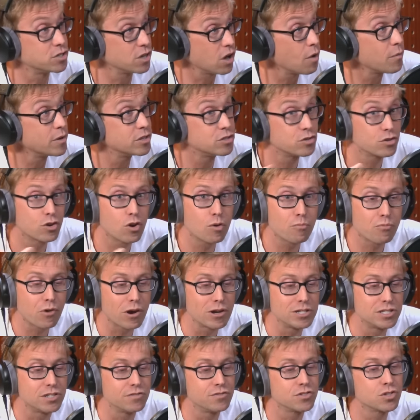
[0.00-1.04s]
I went to a
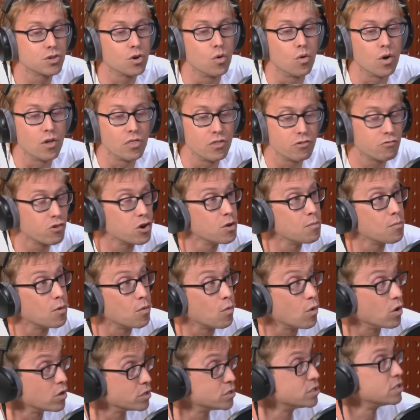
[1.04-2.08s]
comprehensive school, and the rumour
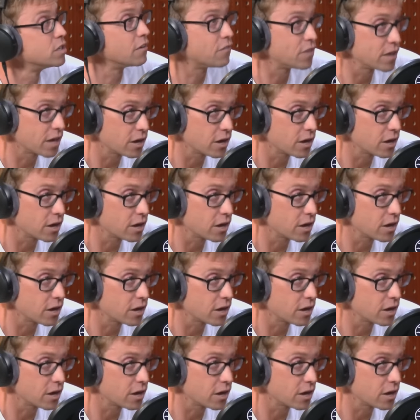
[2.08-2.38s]
was, if